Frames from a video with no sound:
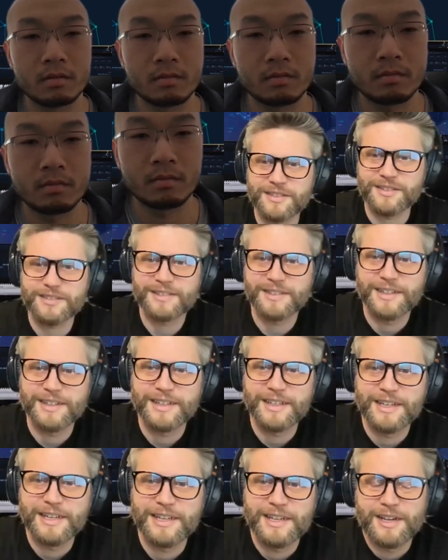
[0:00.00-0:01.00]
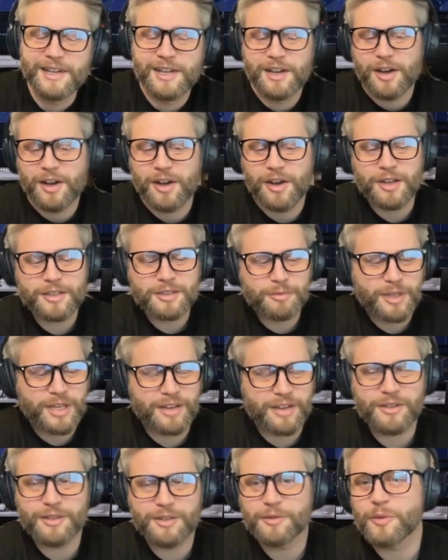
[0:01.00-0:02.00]
Nice. Awesome,
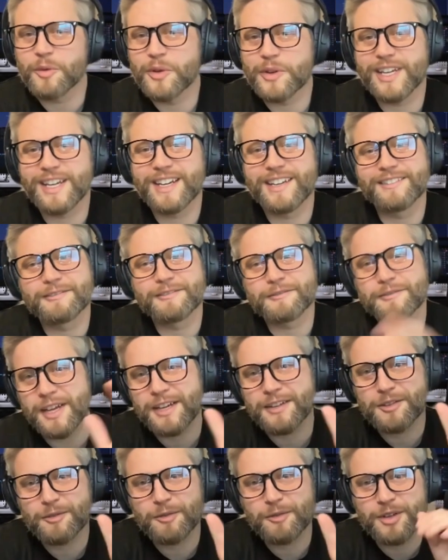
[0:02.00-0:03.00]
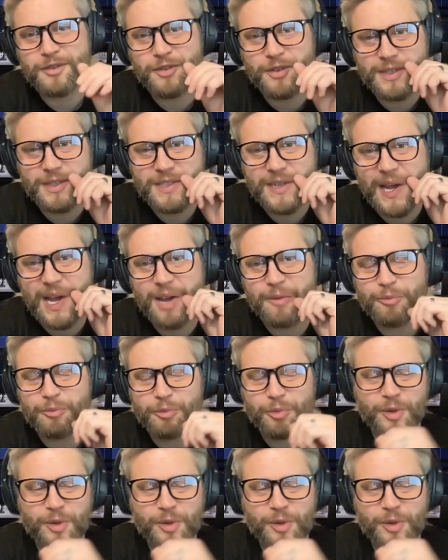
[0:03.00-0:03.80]
Kevin. Well, again, thanks so much for the time.